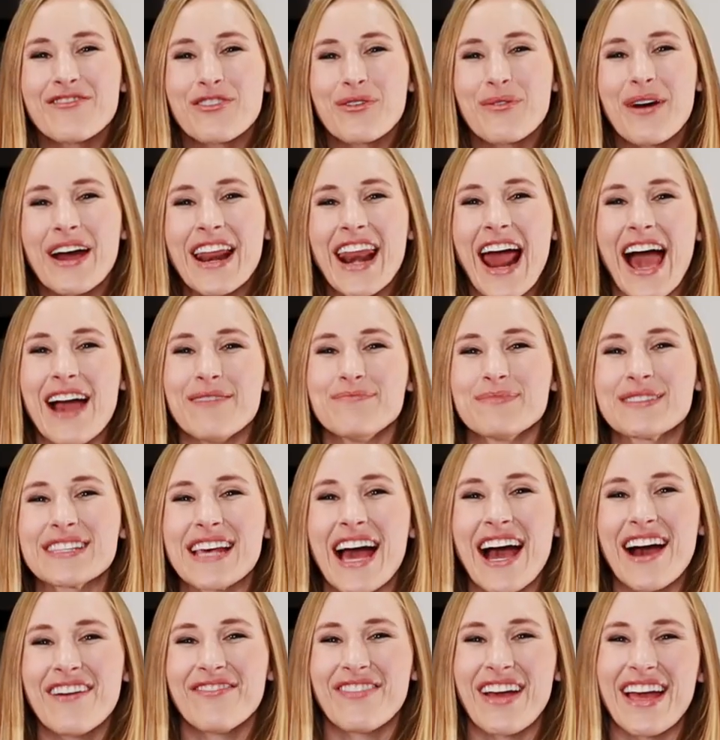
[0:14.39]
everyone, I'm
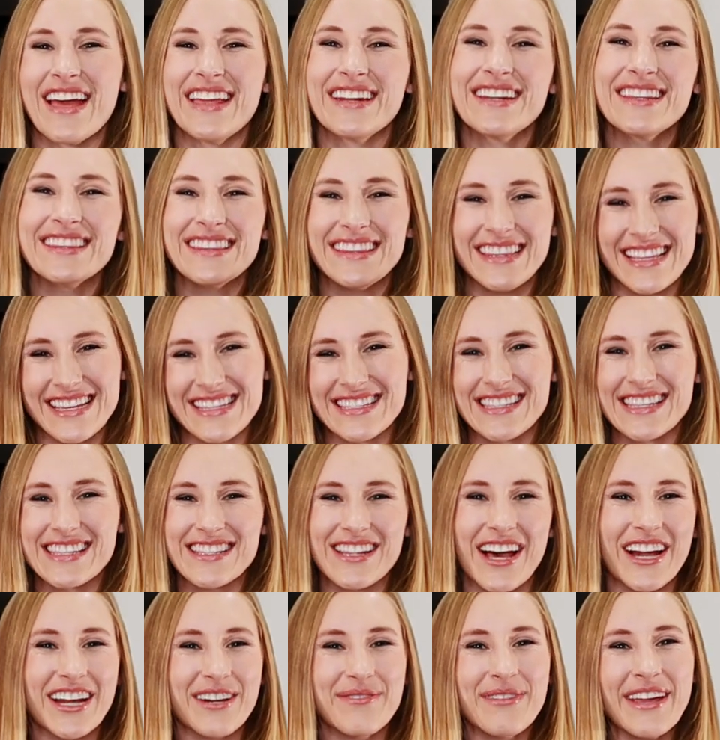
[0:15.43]
Sav and this is
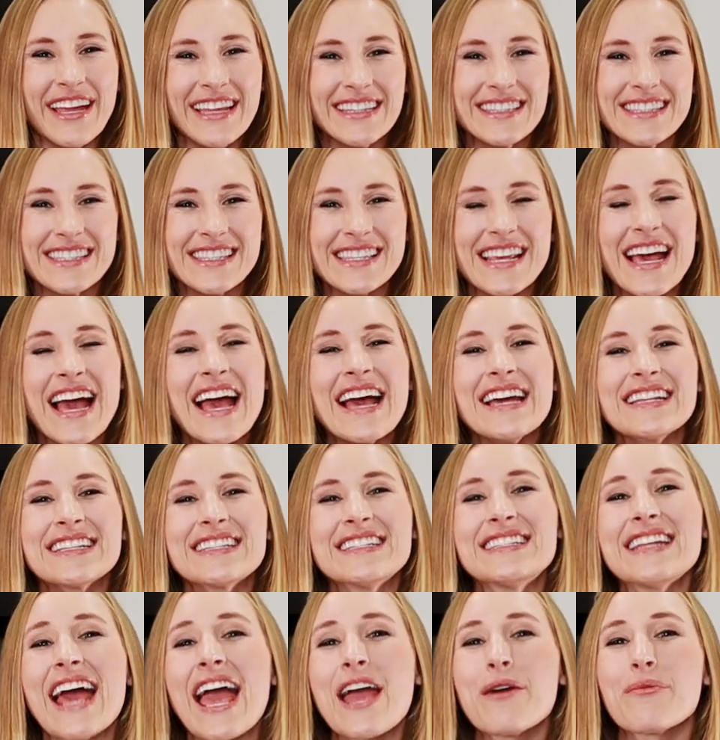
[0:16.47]
Lagom Eats.
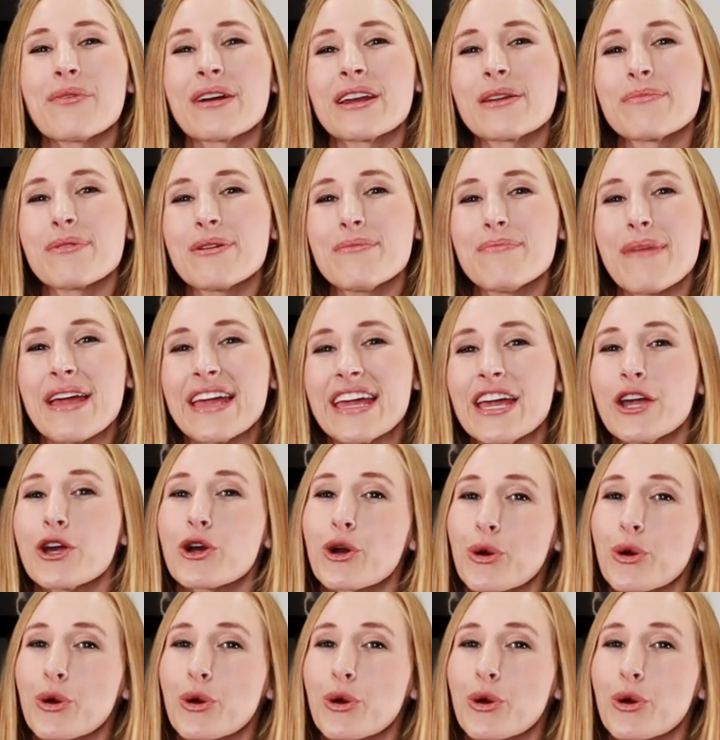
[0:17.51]
Today we're going to be making